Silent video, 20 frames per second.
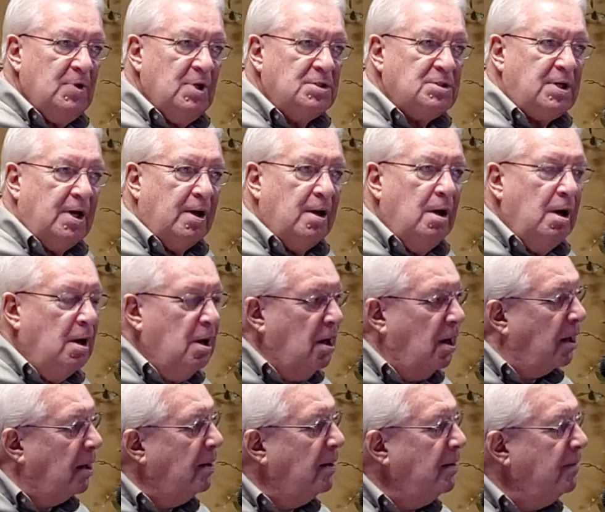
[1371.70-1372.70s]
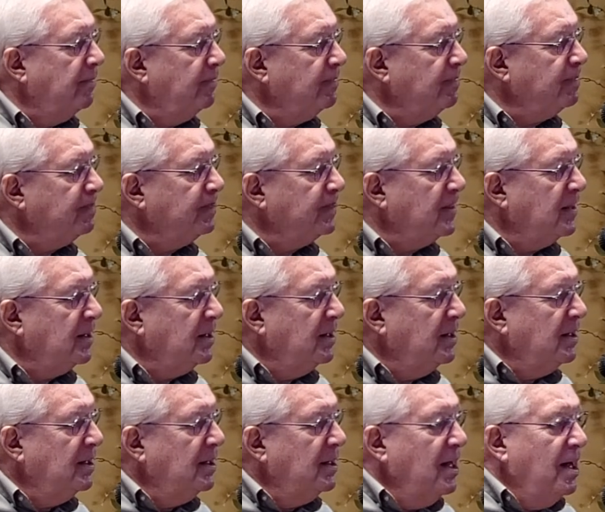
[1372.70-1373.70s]
Like, huh.
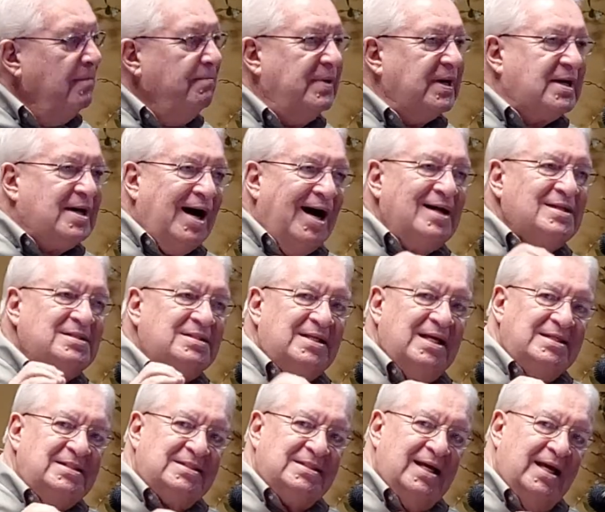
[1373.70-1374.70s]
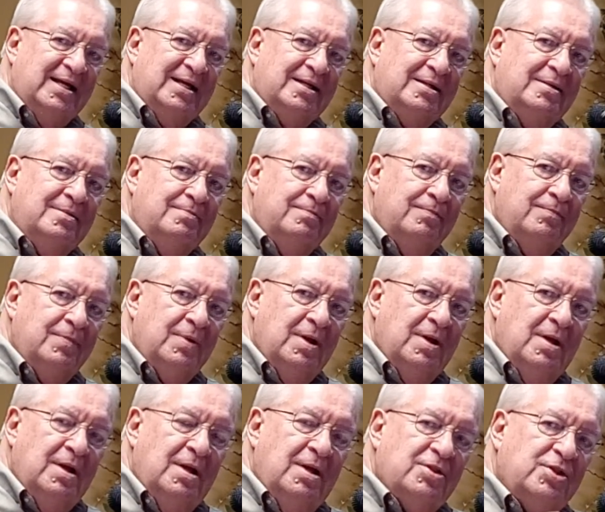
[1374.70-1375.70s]
Because they said
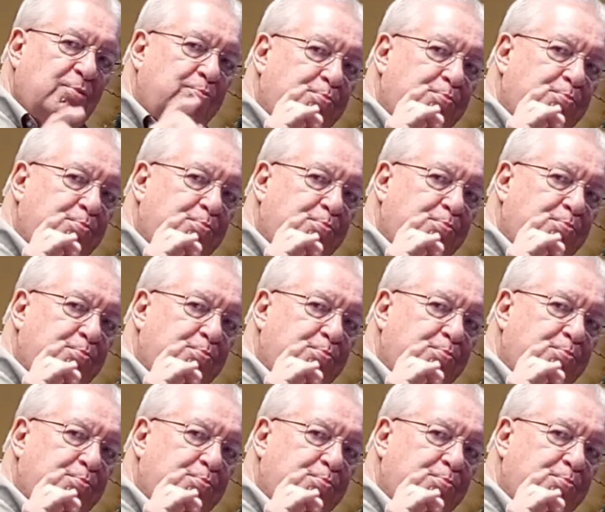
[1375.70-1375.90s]
the